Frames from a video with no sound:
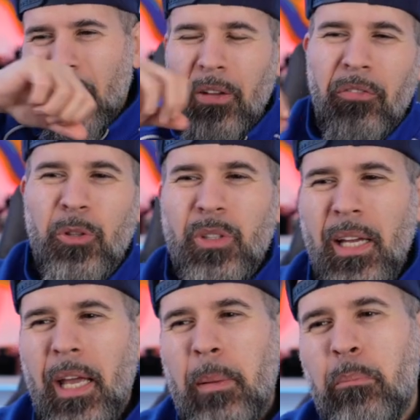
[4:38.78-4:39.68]
It feels
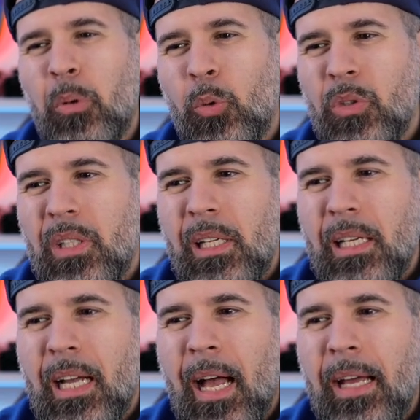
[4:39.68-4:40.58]
like a
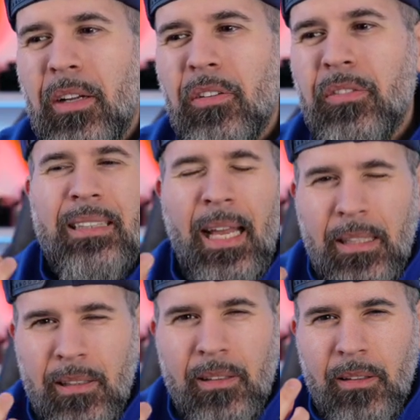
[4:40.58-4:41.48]
boozy kind of
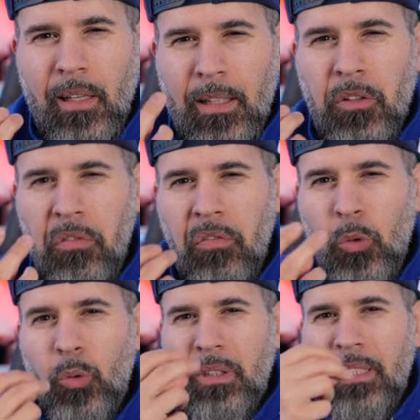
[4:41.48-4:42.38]
date, like the
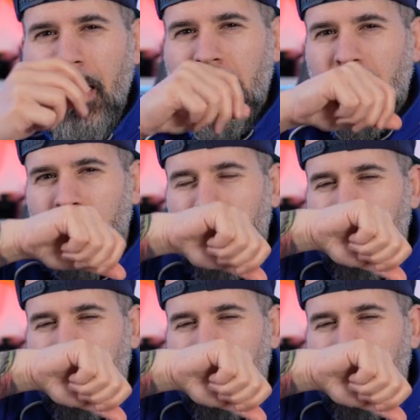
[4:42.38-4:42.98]
fruit date.